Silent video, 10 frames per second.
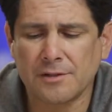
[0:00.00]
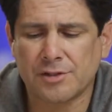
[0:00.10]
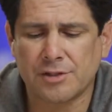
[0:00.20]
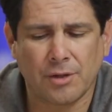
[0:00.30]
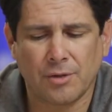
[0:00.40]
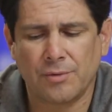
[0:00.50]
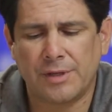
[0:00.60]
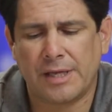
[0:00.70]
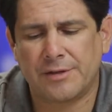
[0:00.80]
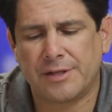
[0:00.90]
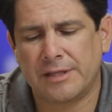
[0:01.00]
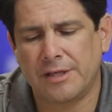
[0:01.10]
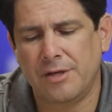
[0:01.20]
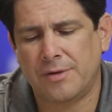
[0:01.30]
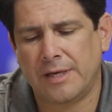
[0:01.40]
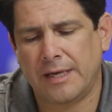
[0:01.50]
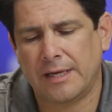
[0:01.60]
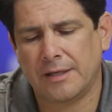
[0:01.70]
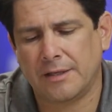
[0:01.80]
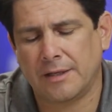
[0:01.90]
So the other thing that you
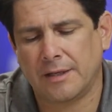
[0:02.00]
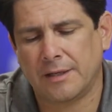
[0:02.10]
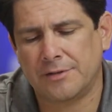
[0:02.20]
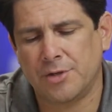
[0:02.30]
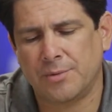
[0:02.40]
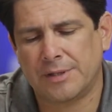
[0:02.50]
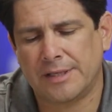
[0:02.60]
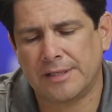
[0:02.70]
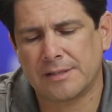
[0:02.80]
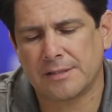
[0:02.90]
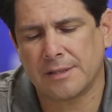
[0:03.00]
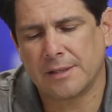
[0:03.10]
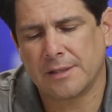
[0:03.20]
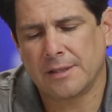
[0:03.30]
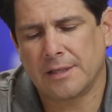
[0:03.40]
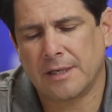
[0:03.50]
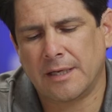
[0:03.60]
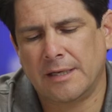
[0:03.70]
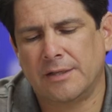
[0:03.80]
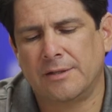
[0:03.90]
can uh, do with this,
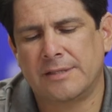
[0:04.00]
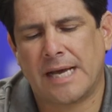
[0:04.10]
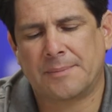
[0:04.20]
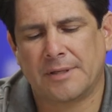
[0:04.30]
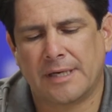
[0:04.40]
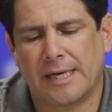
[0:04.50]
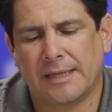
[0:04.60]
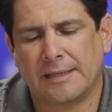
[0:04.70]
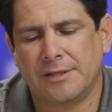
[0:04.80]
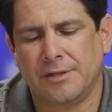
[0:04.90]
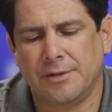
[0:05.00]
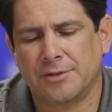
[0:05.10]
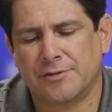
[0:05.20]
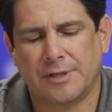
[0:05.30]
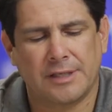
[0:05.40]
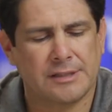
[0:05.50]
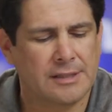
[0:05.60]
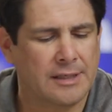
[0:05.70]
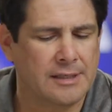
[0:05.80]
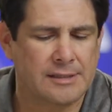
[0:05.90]
uh, another adapter that I like to use for this
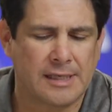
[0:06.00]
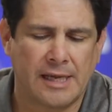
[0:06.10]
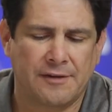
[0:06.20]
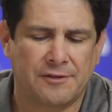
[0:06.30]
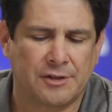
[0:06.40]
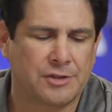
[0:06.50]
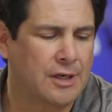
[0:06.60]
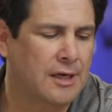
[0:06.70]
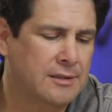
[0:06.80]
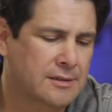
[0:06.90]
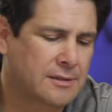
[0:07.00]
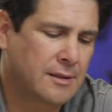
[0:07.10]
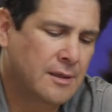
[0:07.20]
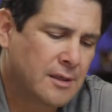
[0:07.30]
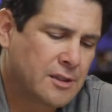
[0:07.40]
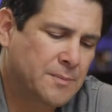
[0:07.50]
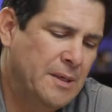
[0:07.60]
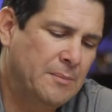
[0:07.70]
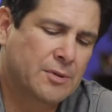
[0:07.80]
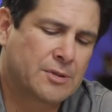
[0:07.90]
is a Viltrox
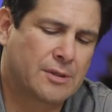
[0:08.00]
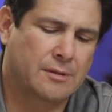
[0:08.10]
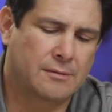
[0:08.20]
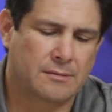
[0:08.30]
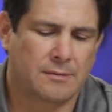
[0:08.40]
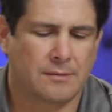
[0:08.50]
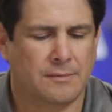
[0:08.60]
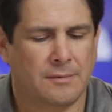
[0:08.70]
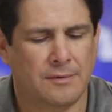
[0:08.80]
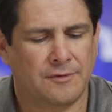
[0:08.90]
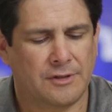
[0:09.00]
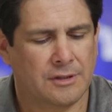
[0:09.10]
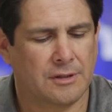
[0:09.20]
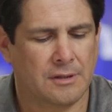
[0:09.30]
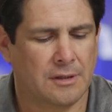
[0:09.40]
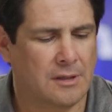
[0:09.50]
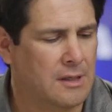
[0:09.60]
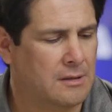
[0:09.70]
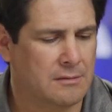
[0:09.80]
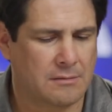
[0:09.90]
speed booster. Oh, I don't know if I should have done
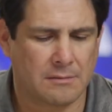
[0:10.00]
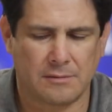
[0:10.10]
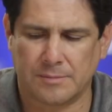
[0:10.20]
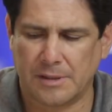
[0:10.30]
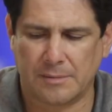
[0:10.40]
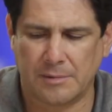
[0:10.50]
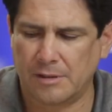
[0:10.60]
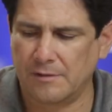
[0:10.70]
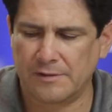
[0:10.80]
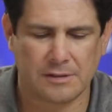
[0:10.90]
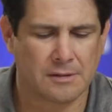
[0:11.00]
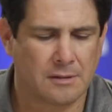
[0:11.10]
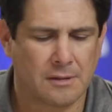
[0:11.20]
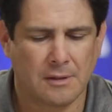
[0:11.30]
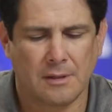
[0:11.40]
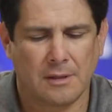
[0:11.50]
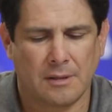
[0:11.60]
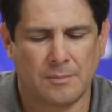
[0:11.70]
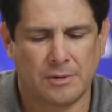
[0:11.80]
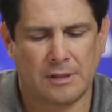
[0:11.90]
that. It's making me nervous.
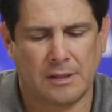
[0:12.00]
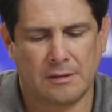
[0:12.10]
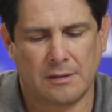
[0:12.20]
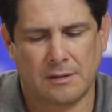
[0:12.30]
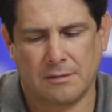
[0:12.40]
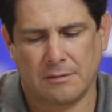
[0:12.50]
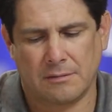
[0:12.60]
Put that on there.